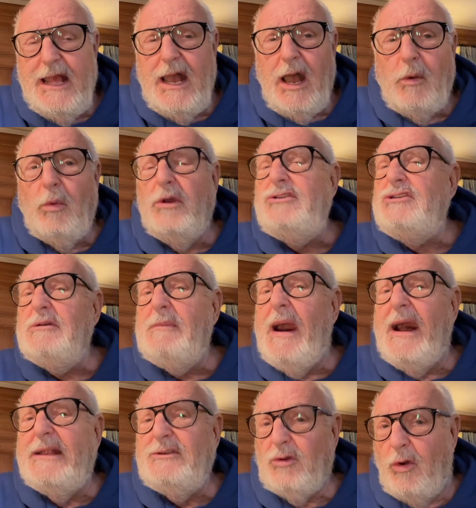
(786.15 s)
Would you
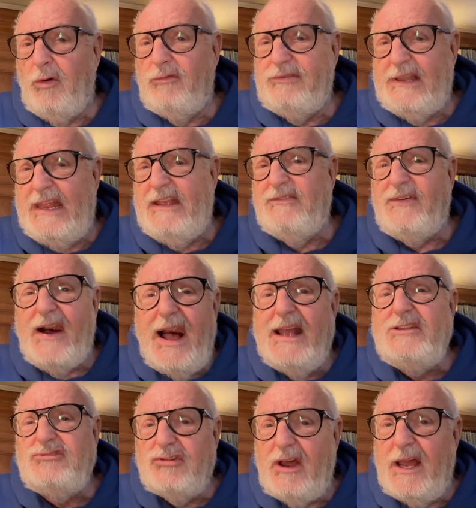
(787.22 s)
mind awfully if I
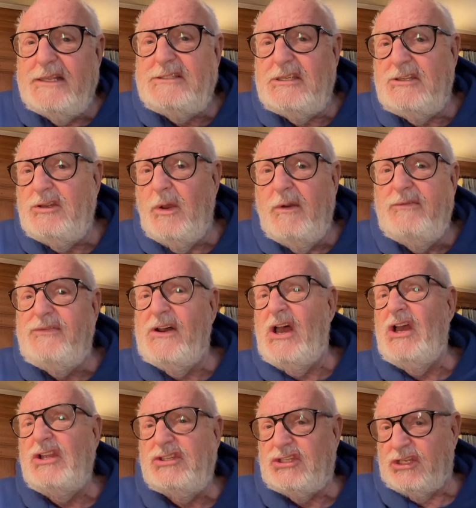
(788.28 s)
tried to do a
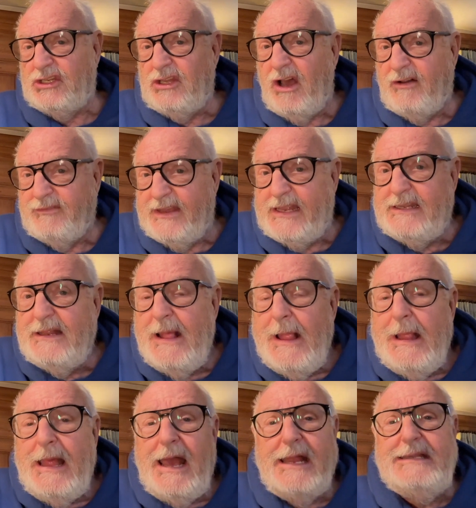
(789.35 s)
version of it?
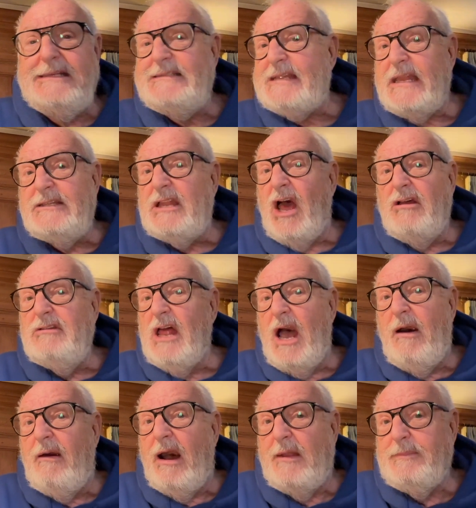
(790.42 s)
And he said,
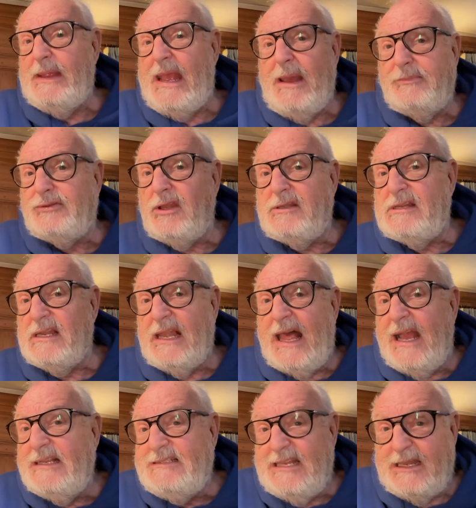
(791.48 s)
no, I'd be absolutely
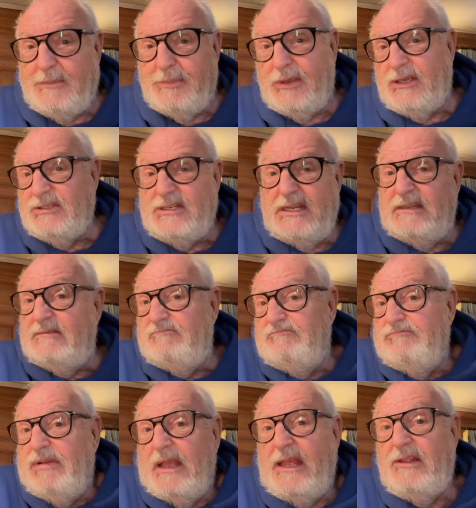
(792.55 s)
delighted, because
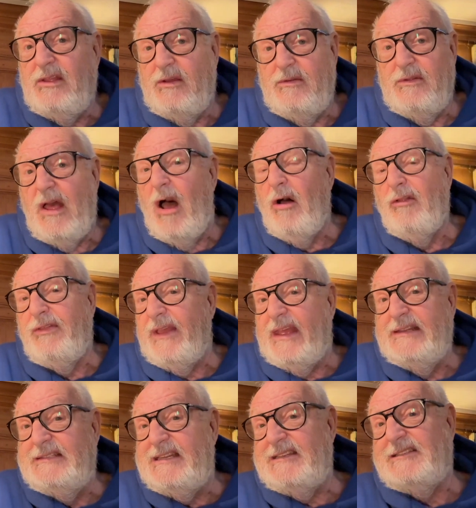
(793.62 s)
the whole thing
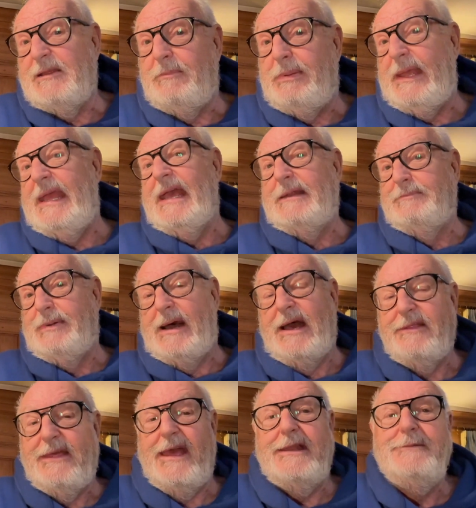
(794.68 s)
had disappeared by
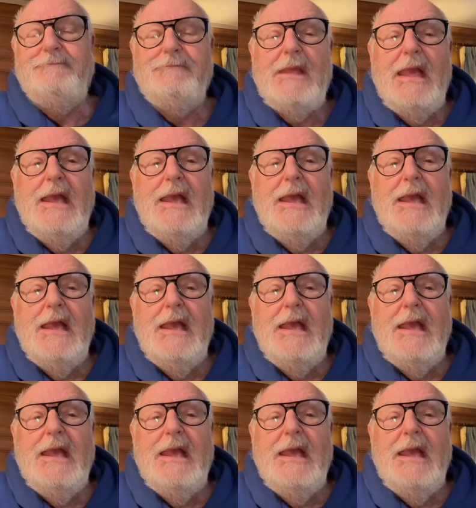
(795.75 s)
then.